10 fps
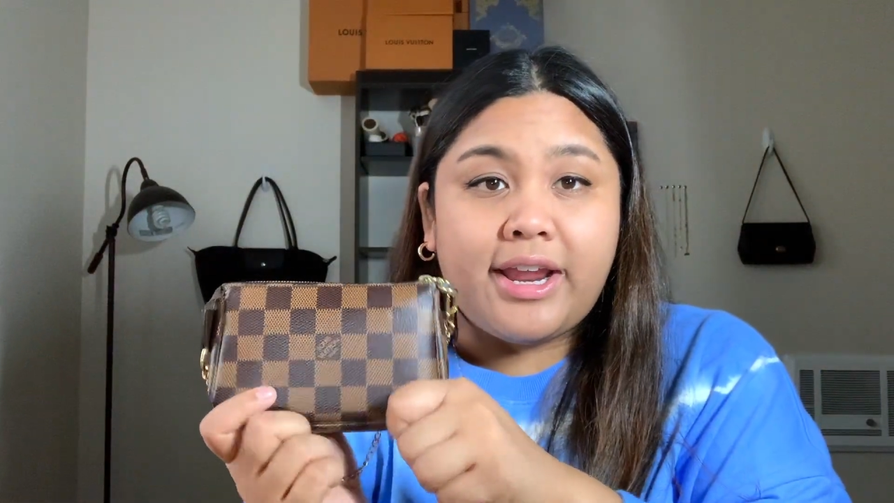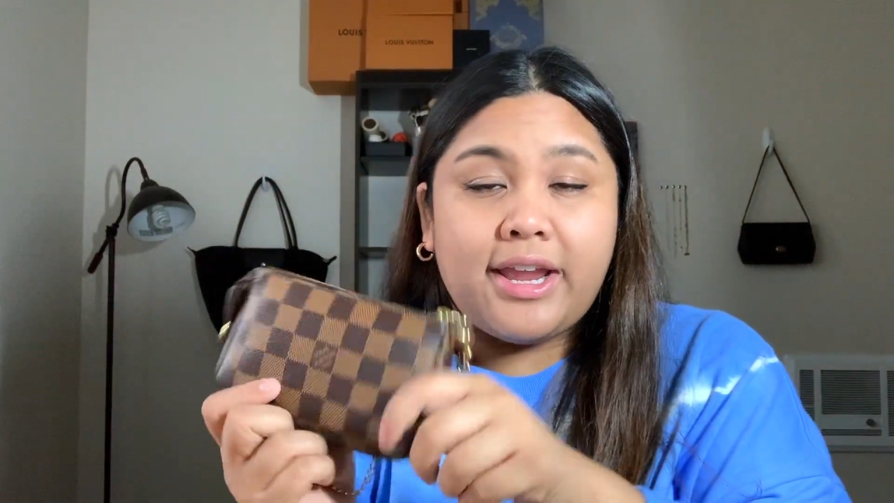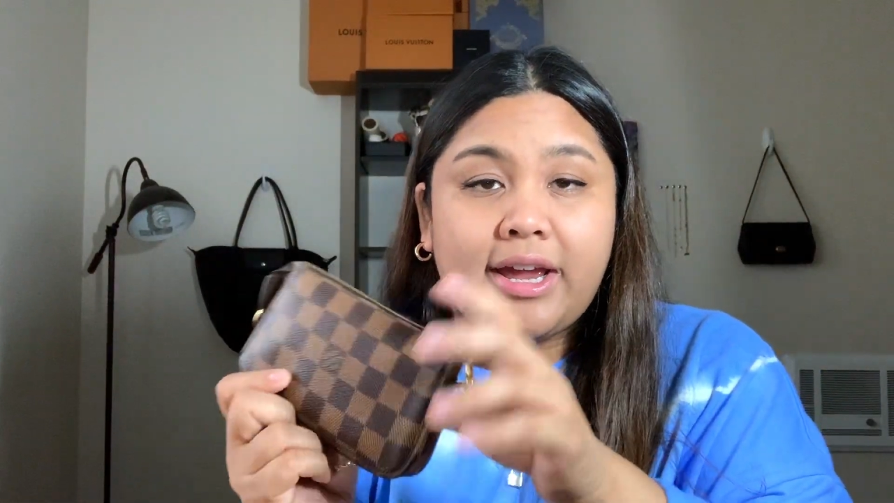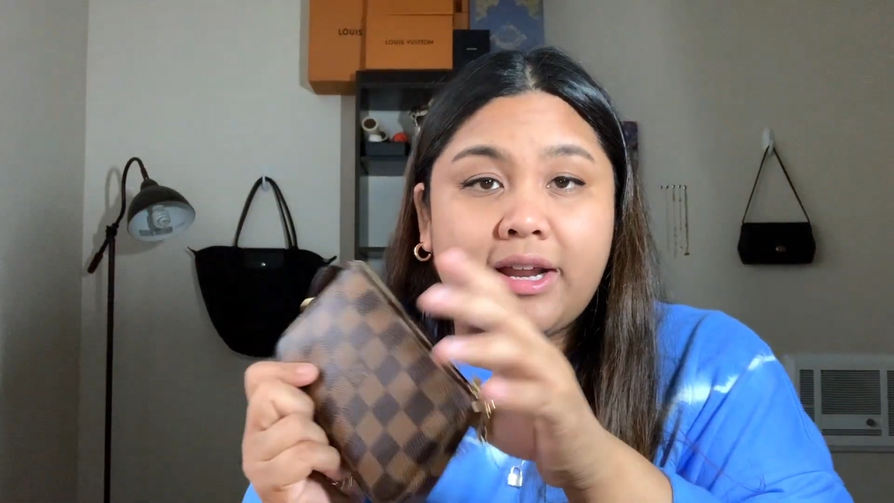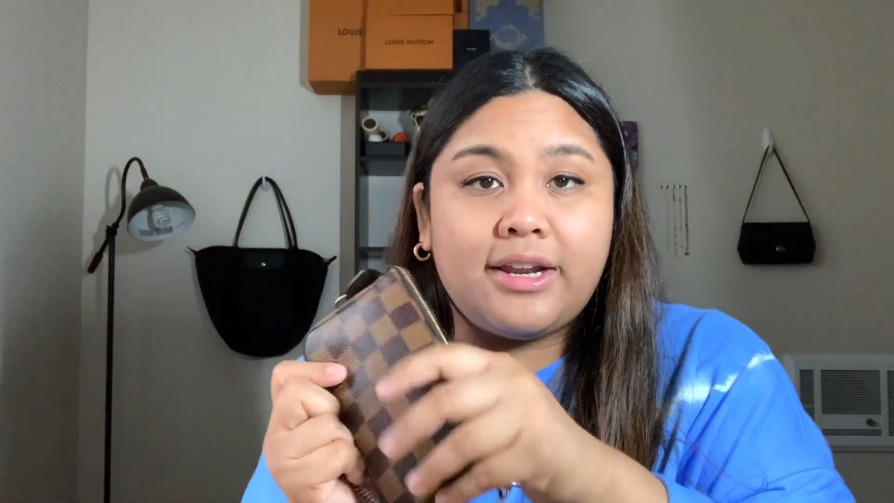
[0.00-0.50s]

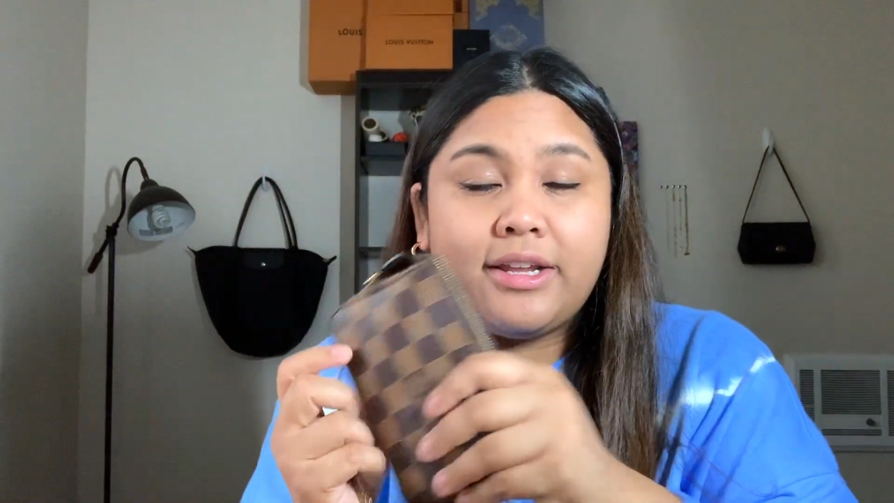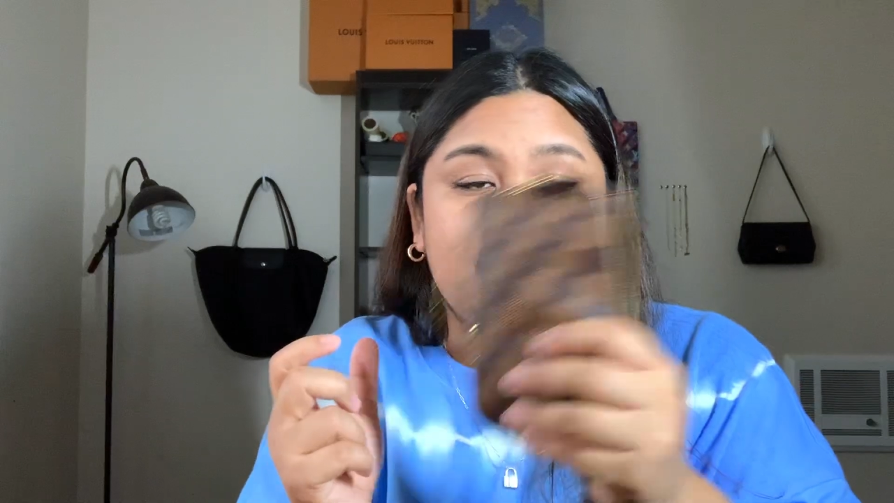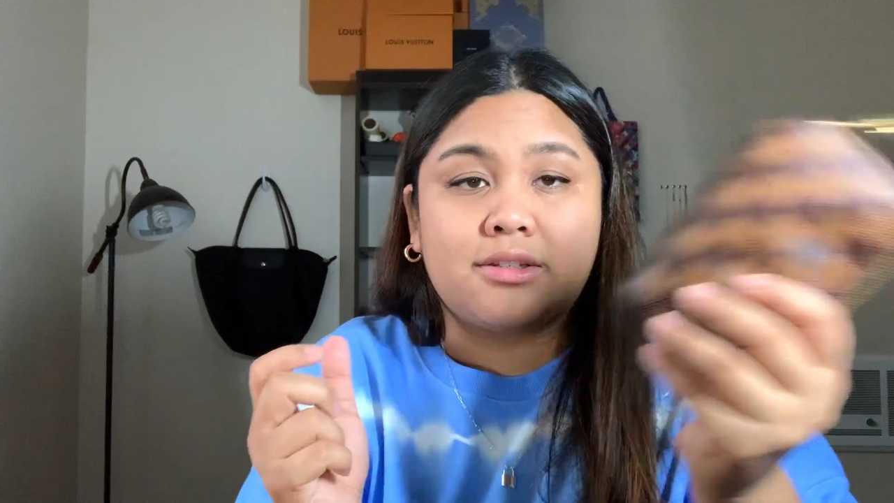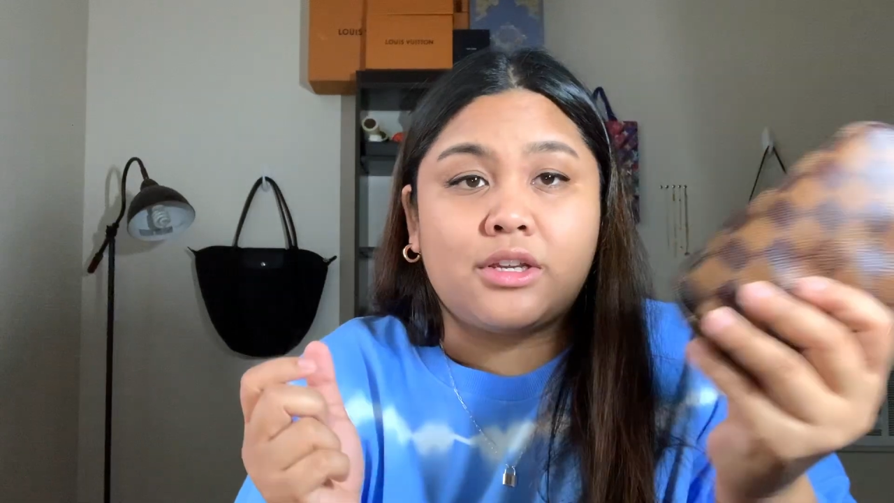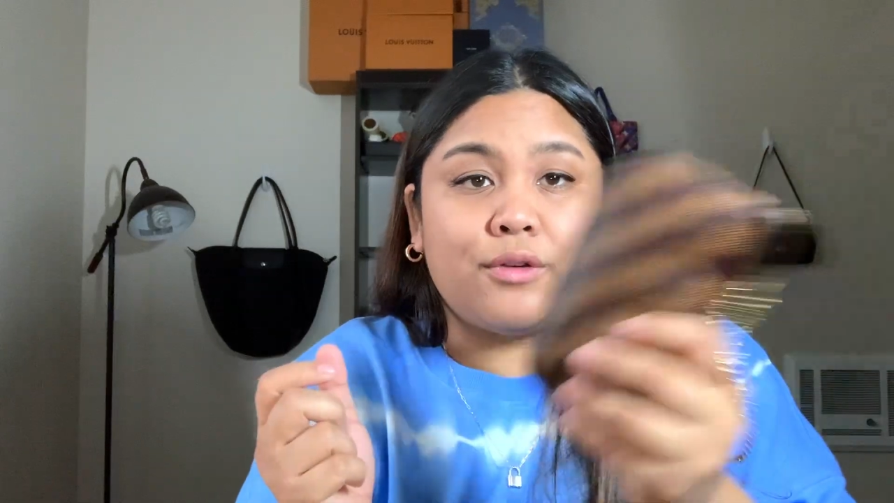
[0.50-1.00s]
and
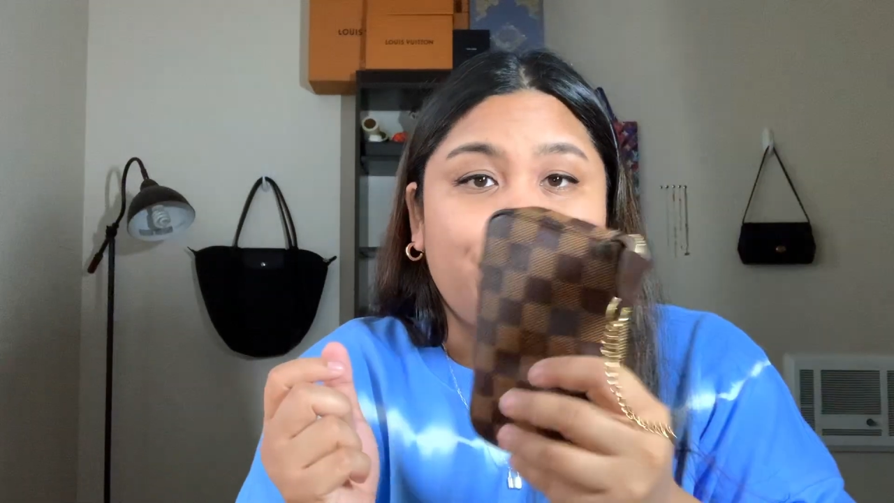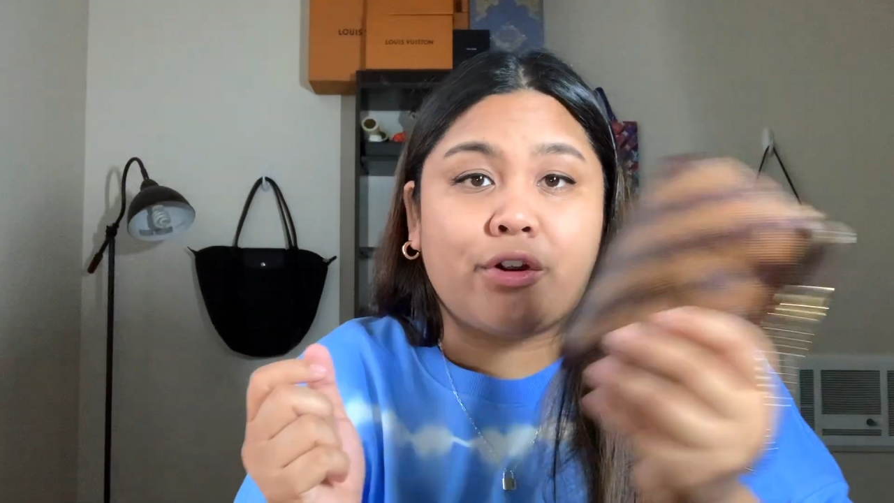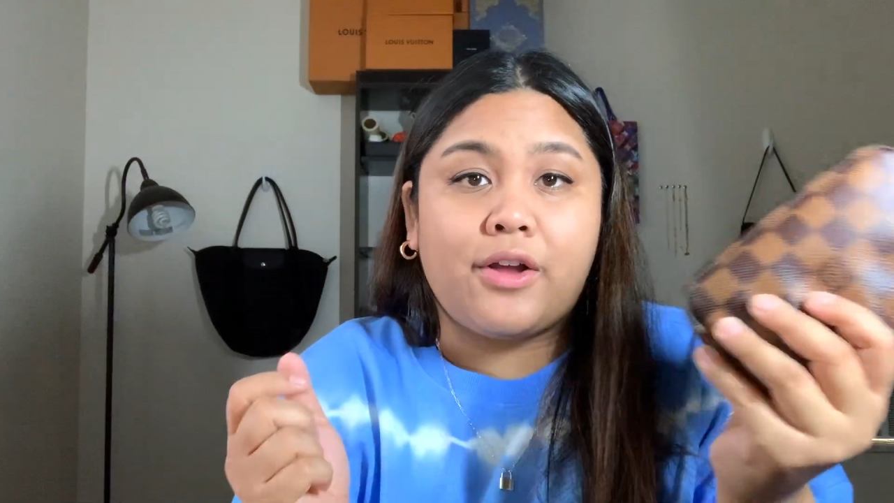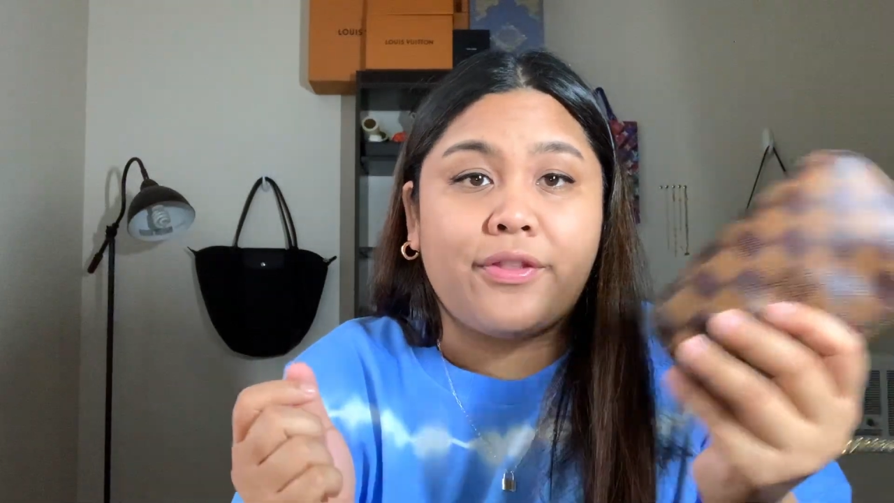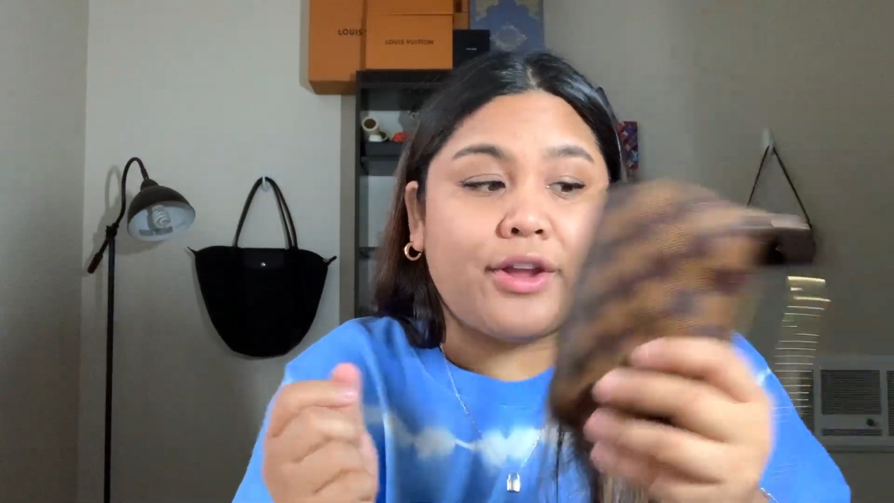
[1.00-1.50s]
it's good
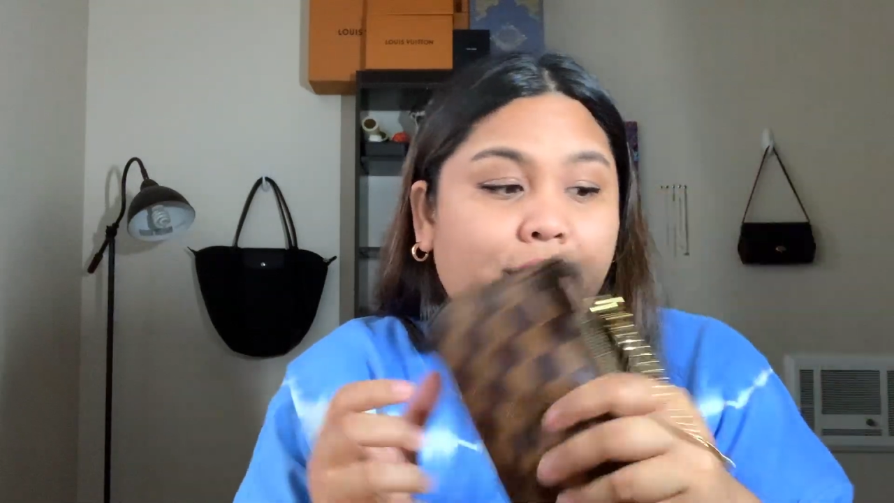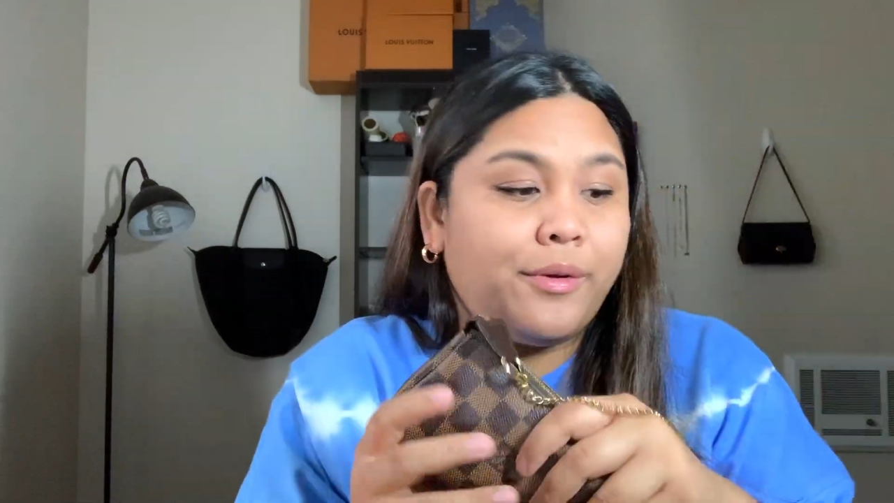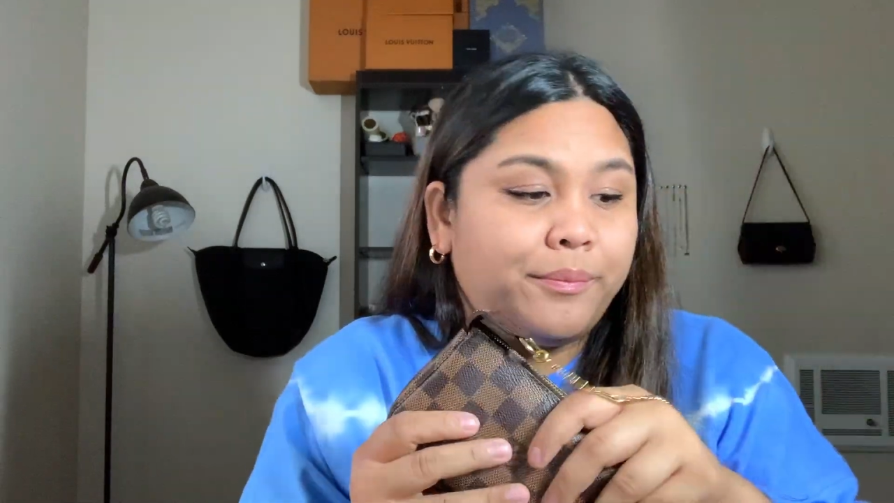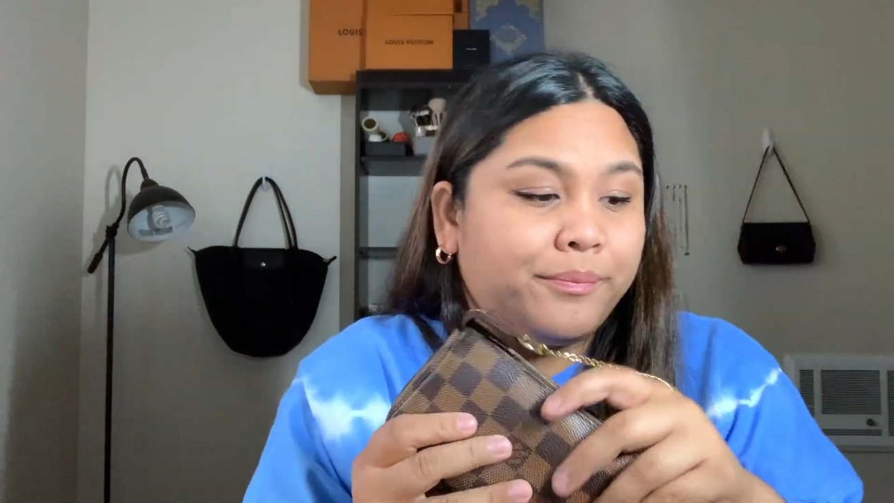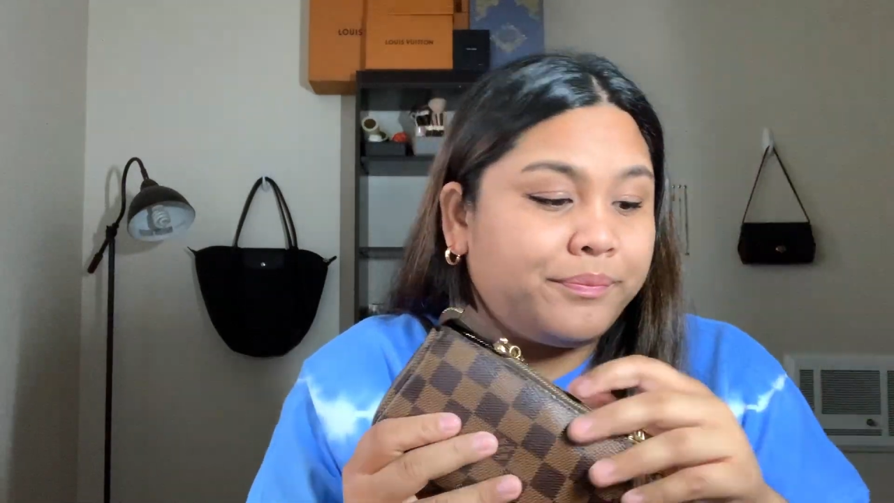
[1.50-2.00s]
for on the go.